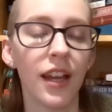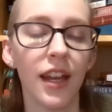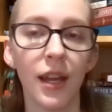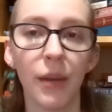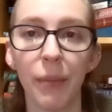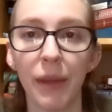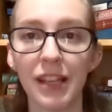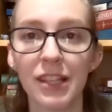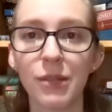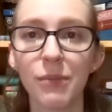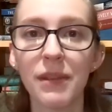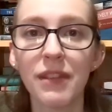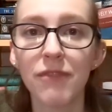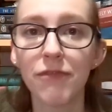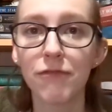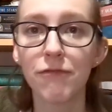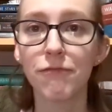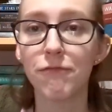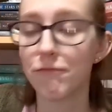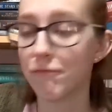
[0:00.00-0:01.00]
It makes me
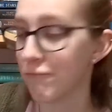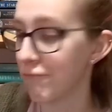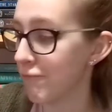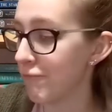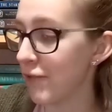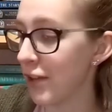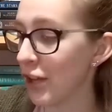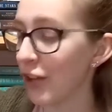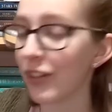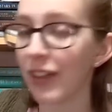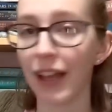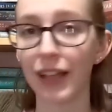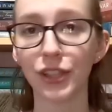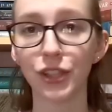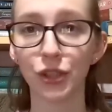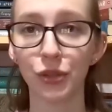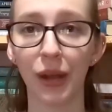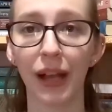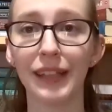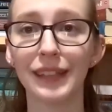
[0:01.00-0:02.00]
feel less
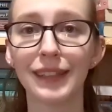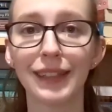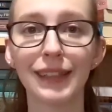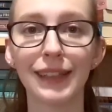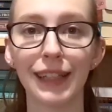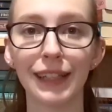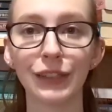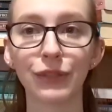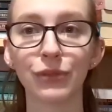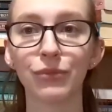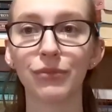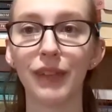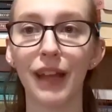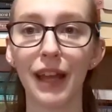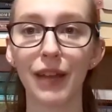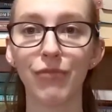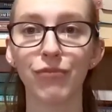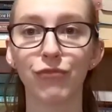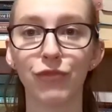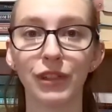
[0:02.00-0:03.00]
stressed and less
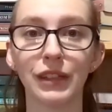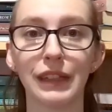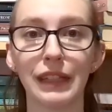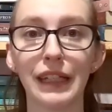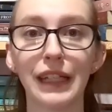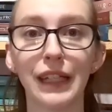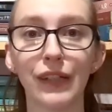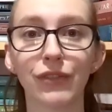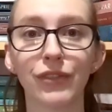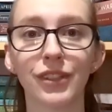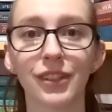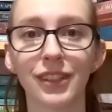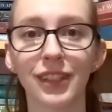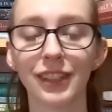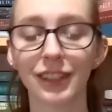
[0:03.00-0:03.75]
and relieved